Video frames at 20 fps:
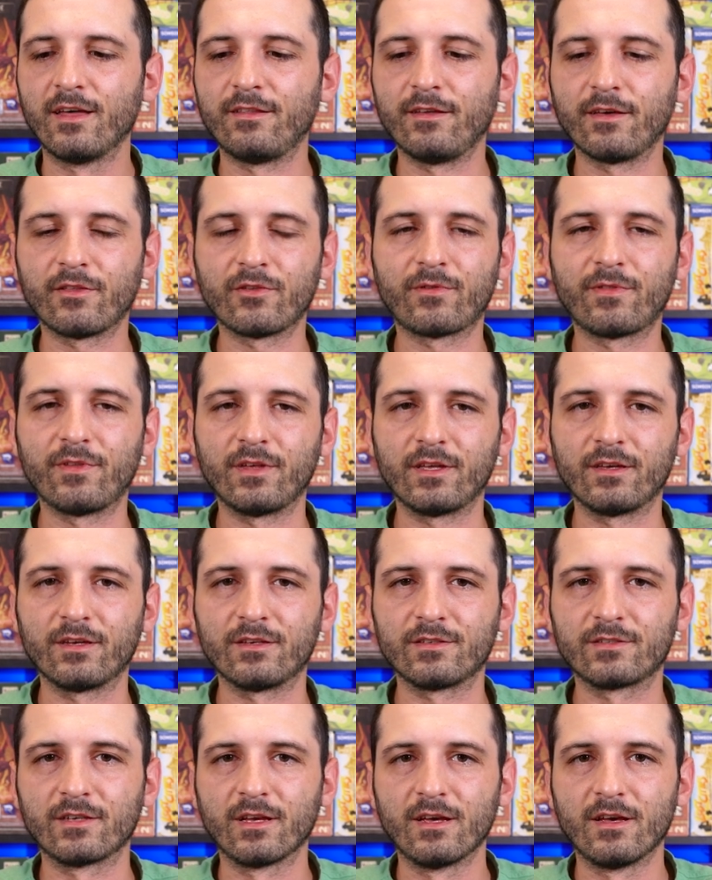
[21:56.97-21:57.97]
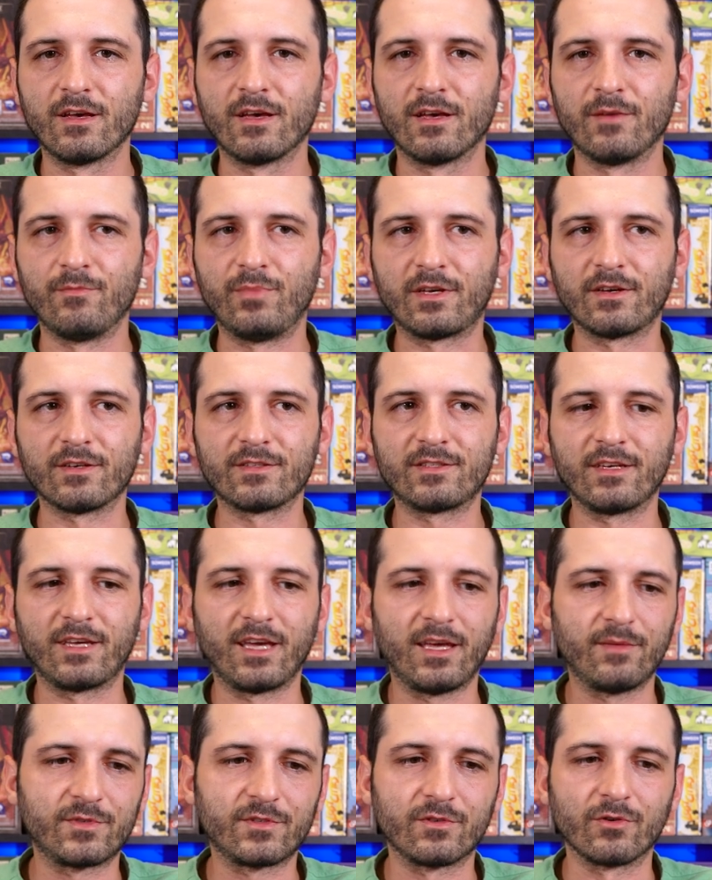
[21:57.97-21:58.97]
The other thing is because the
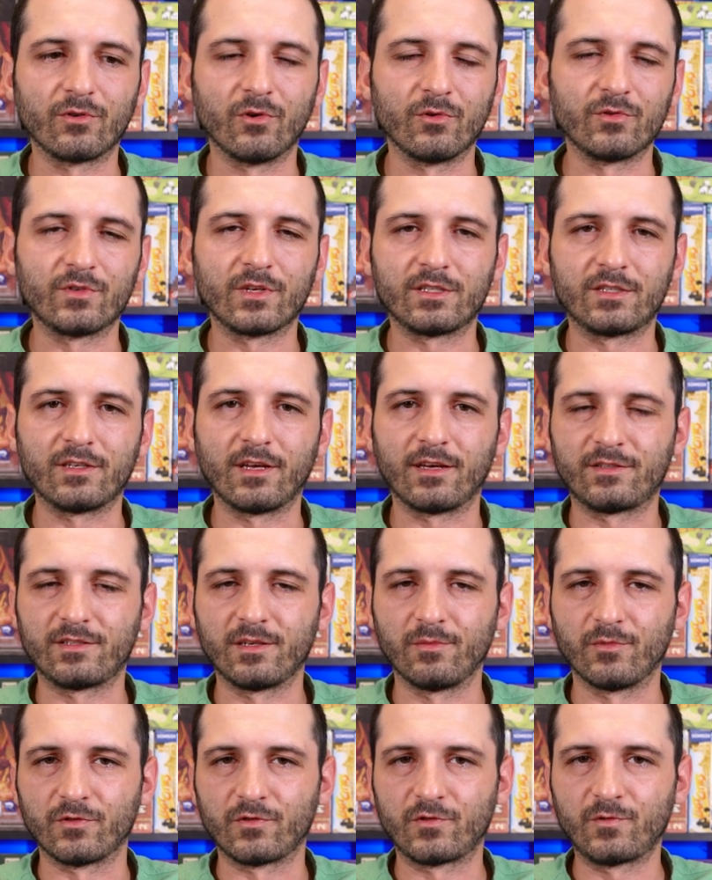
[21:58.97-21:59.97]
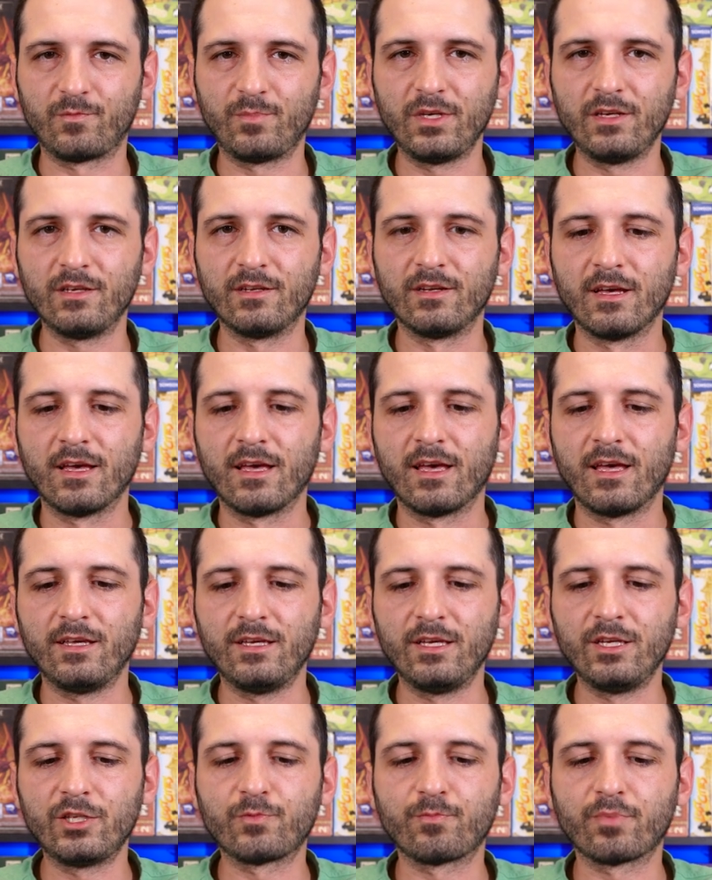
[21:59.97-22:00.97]
game still goes at a similar speed,
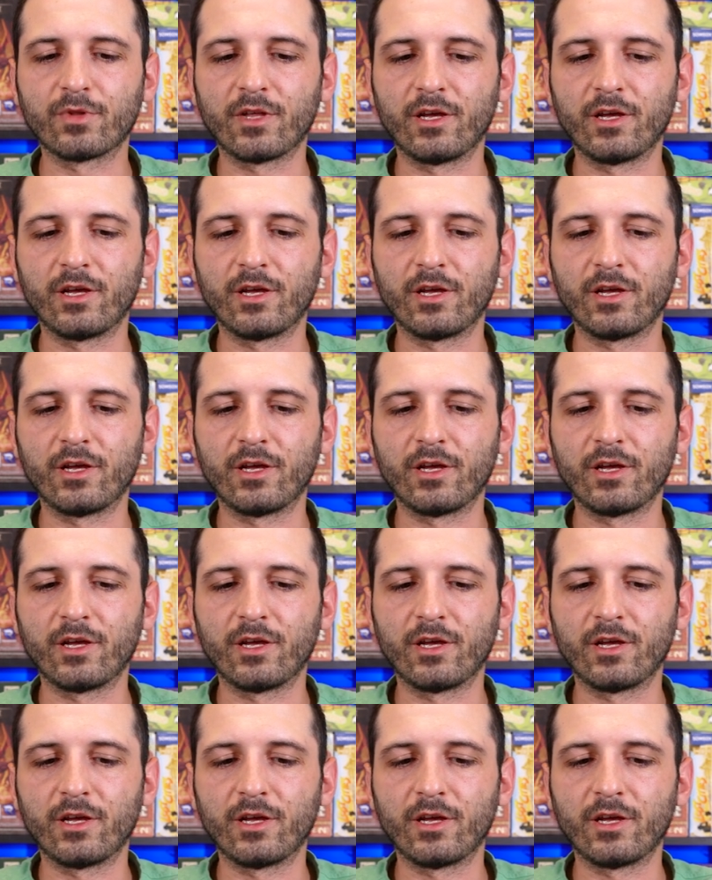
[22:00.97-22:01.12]
each